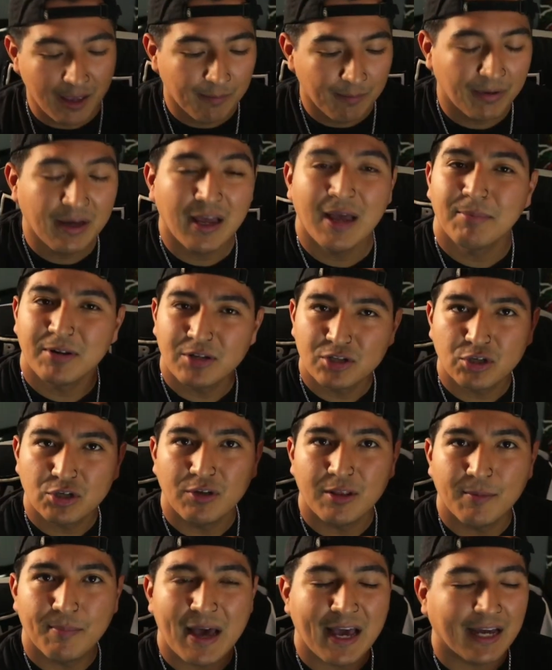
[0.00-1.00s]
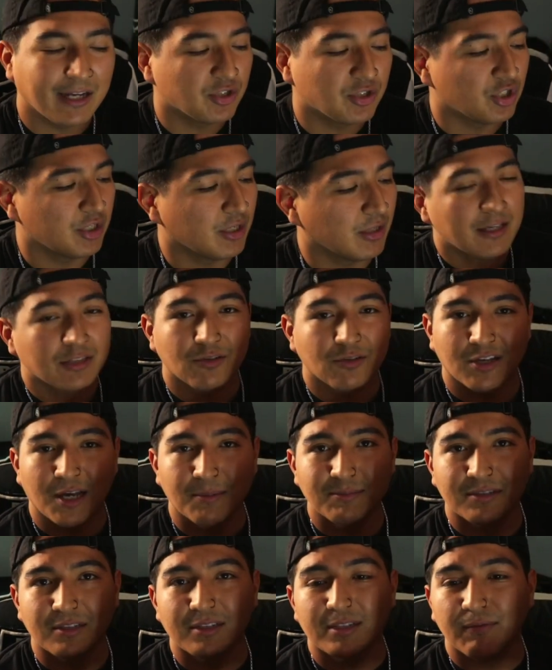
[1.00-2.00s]
But I'm going to show you the packaging. So it
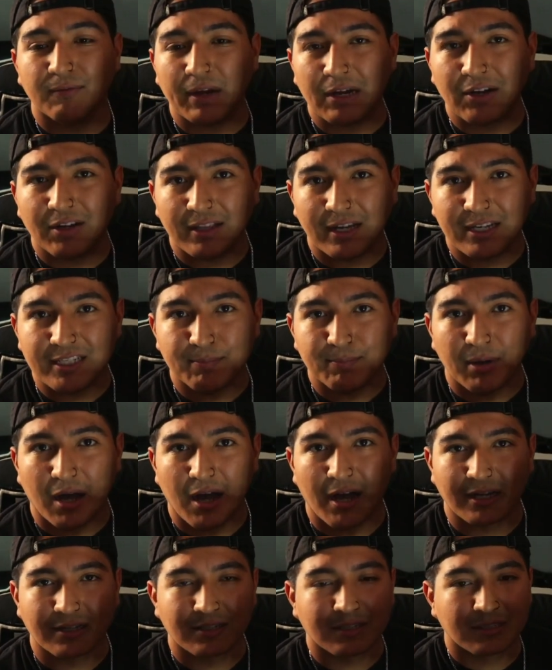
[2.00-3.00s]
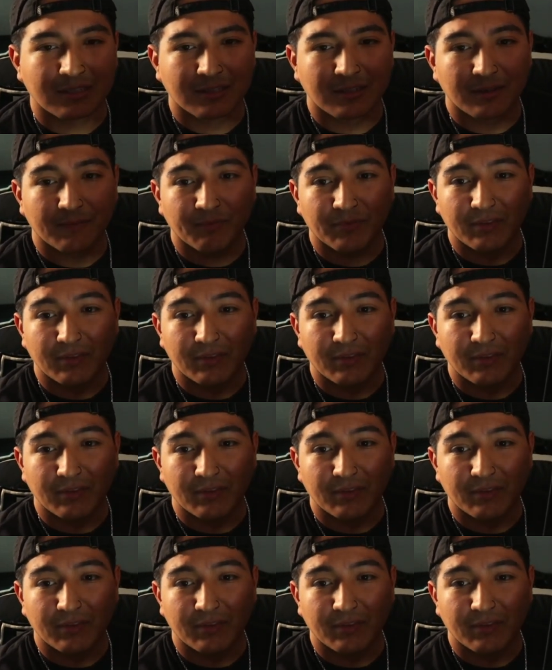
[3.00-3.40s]
comes in a very nice box.